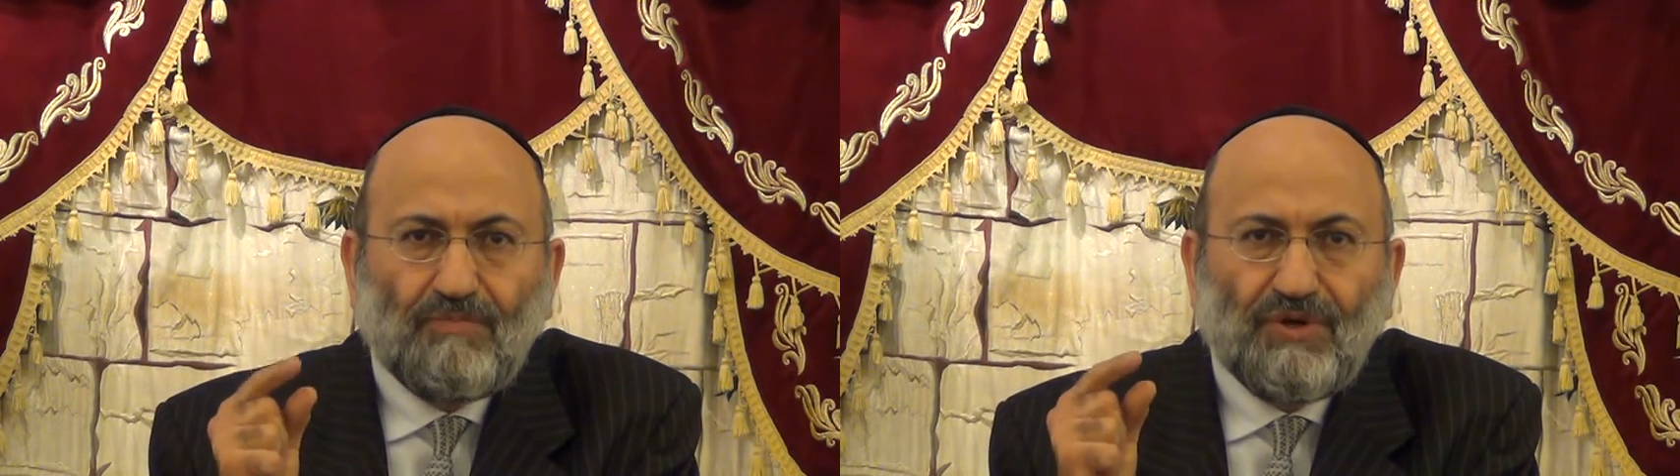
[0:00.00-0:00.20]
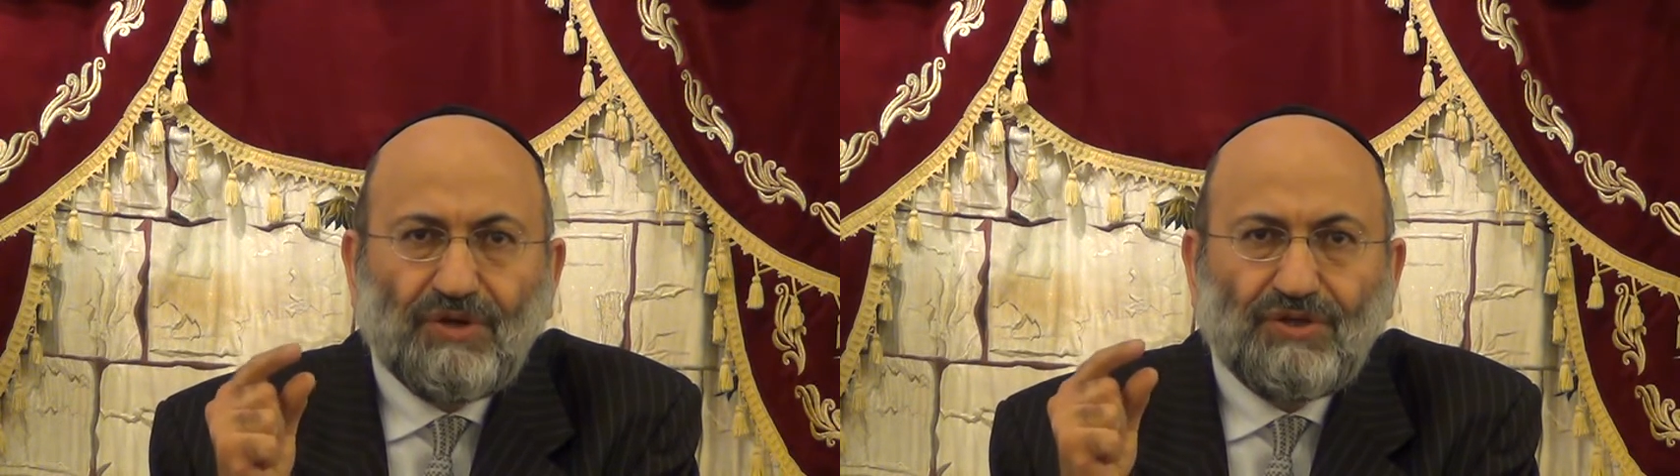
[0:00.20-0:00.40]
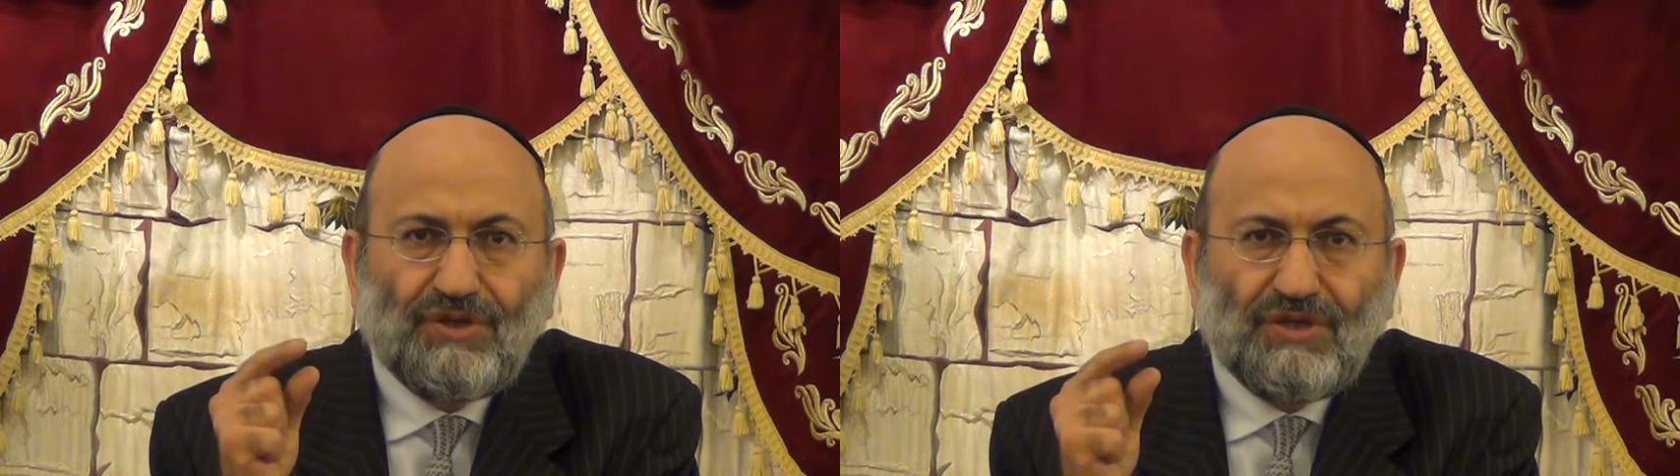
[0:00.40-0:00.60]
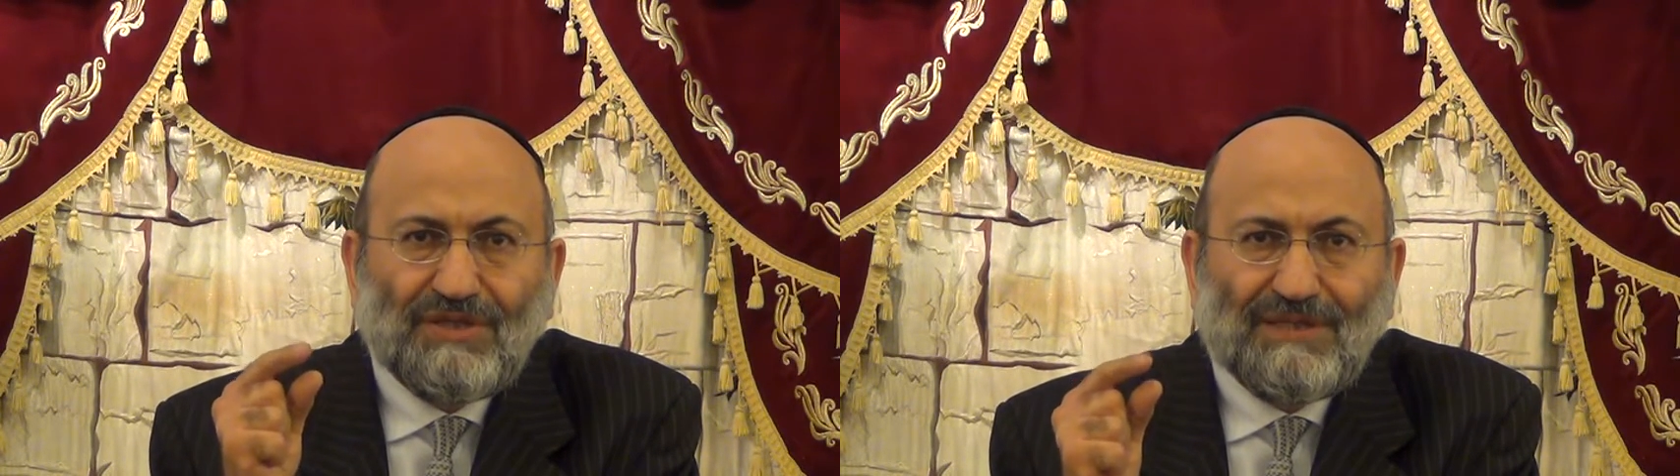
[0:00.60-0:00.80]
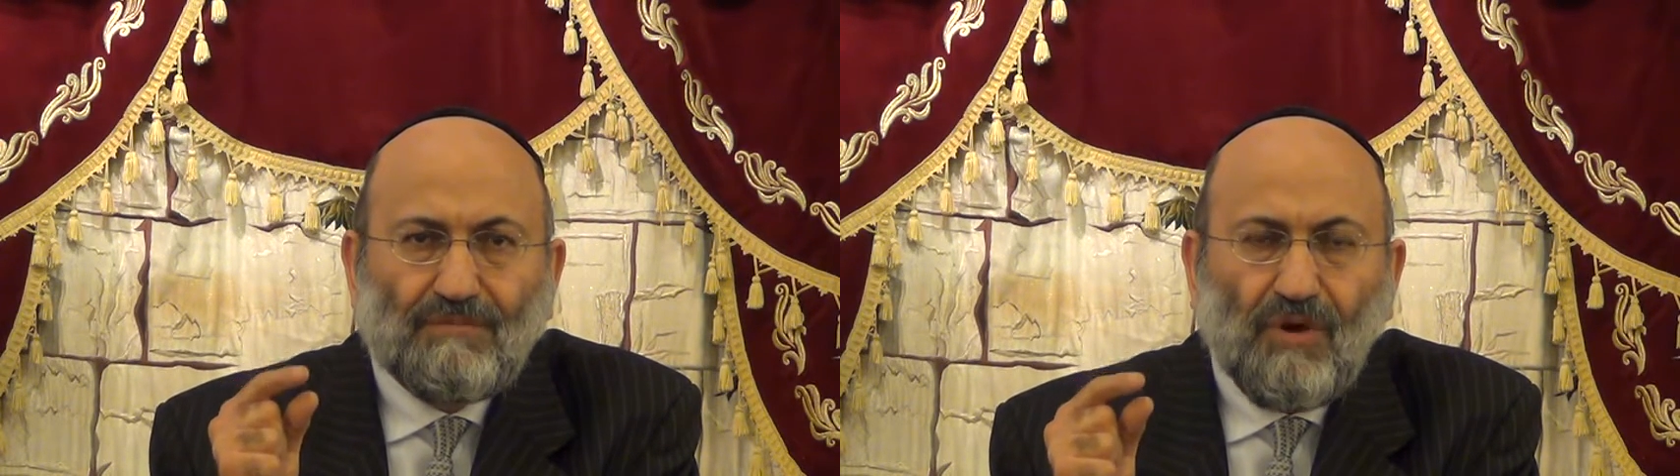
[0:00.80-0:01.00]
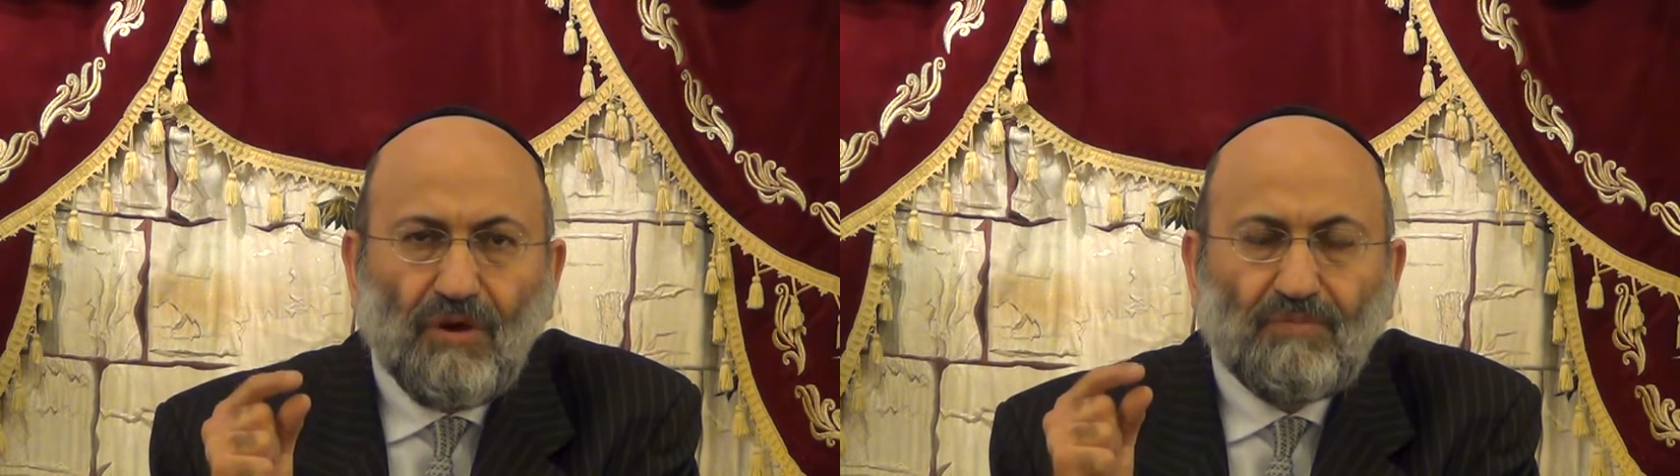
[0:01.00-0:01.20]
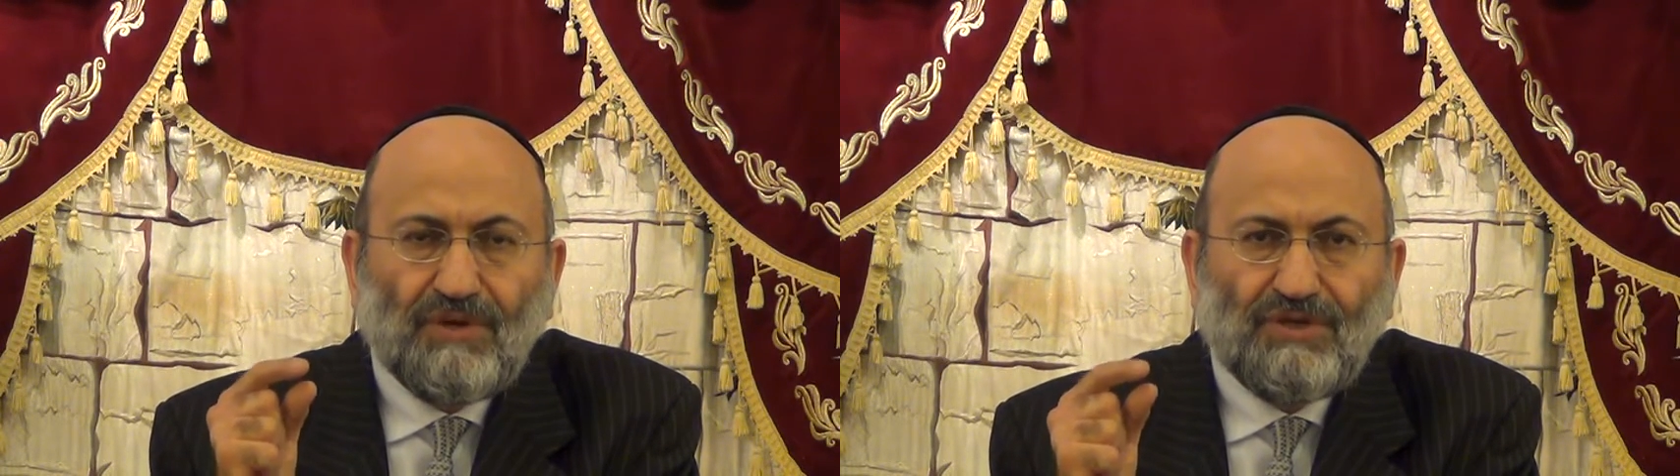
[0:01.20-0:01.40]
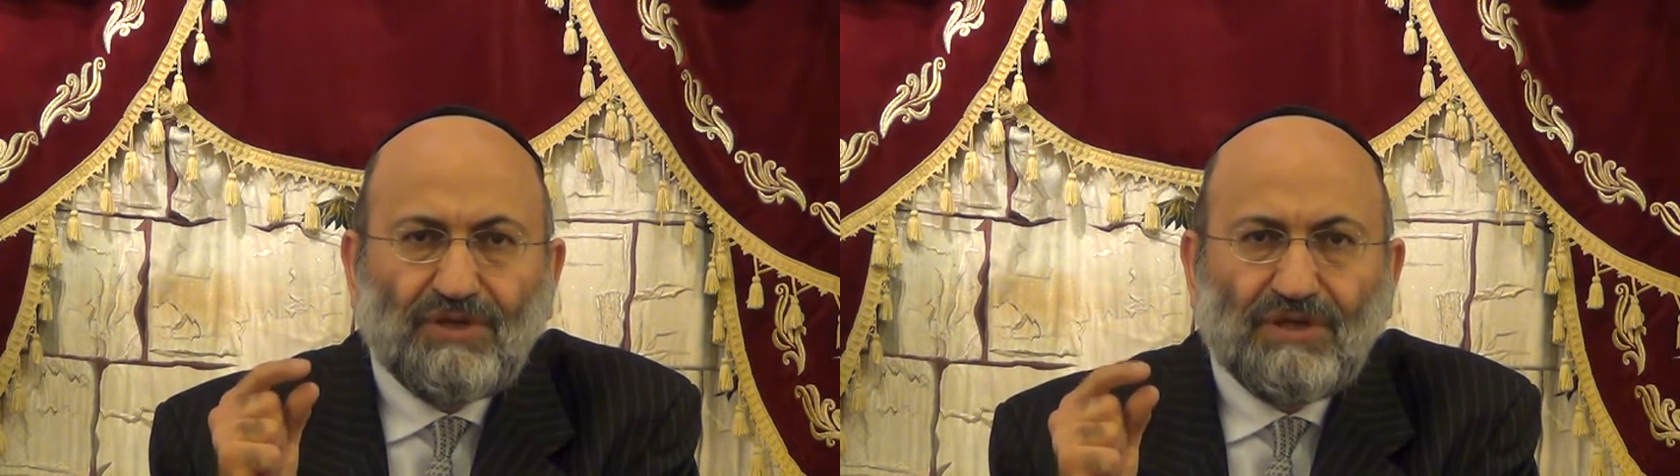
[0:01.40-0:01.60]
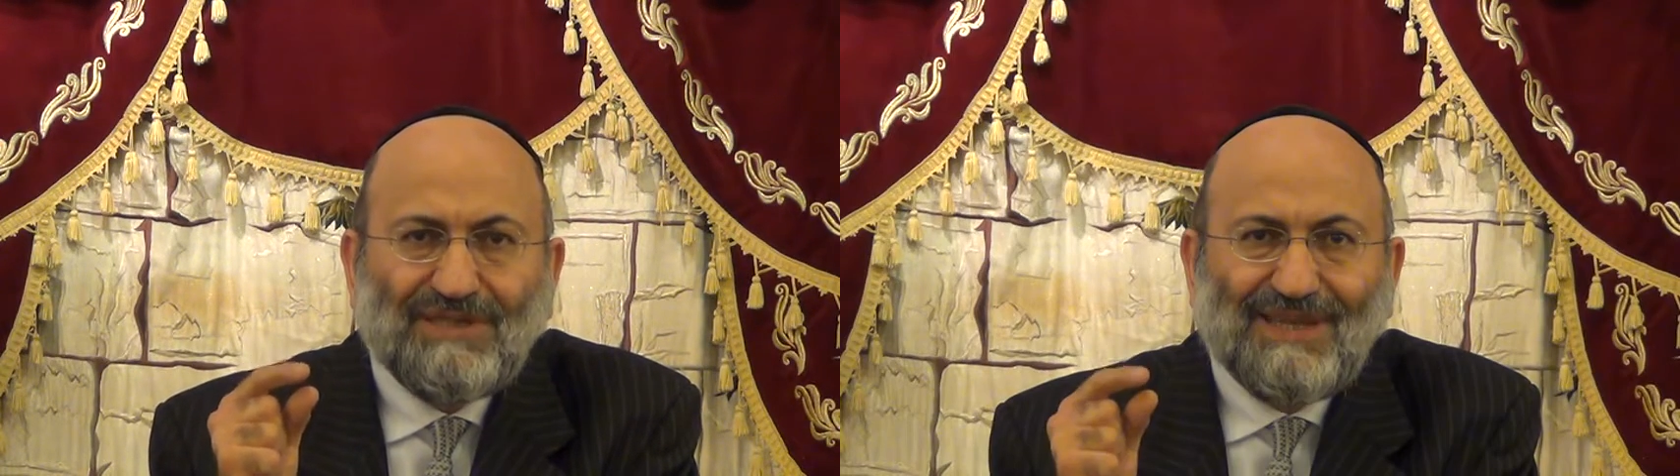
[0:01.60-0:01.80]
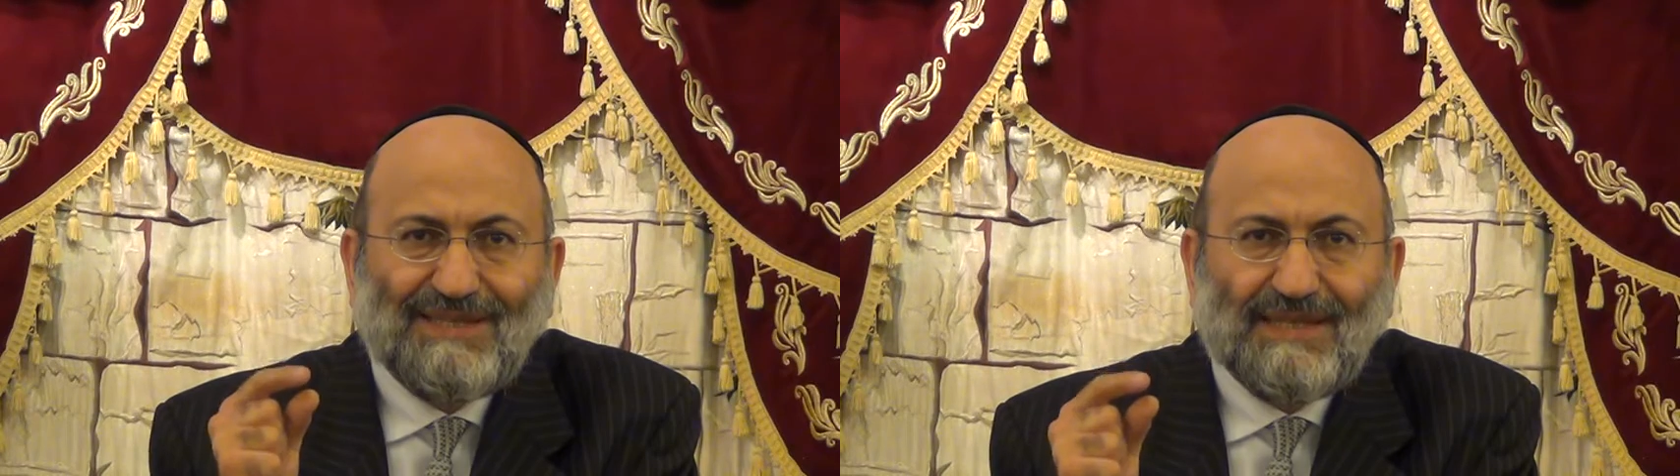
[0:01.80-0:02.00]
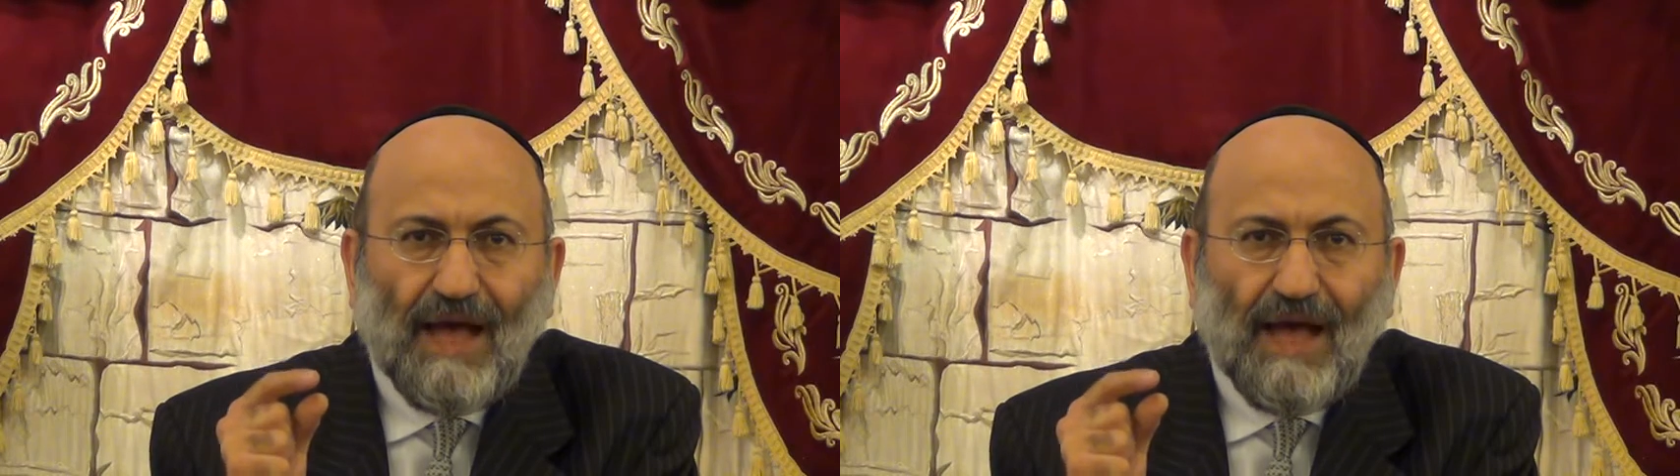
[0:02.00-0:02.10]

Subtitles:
pressures gets